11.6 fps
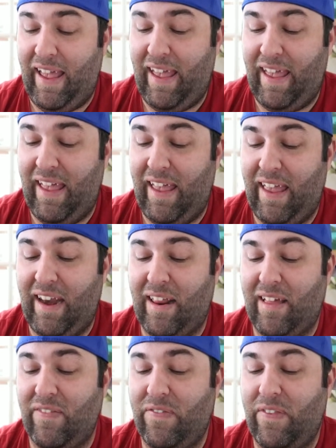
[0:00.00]
and
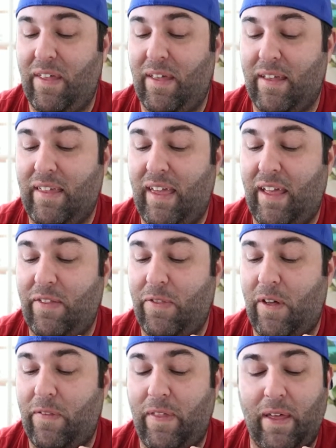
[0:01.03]
the game
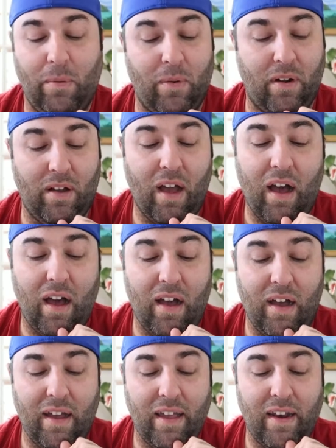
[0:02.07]
thought they were
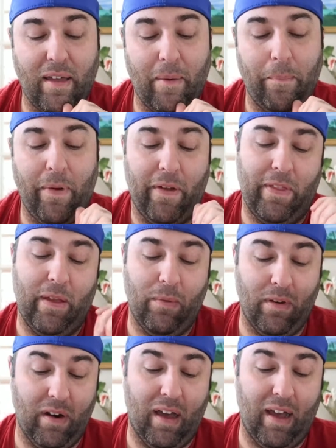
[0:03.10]
gone, but they
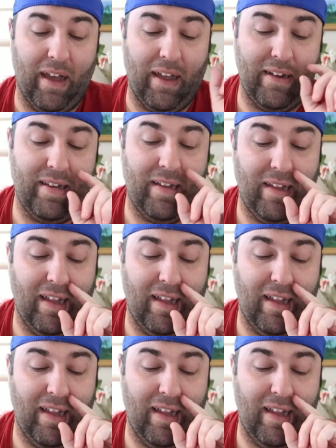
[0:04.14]
were not.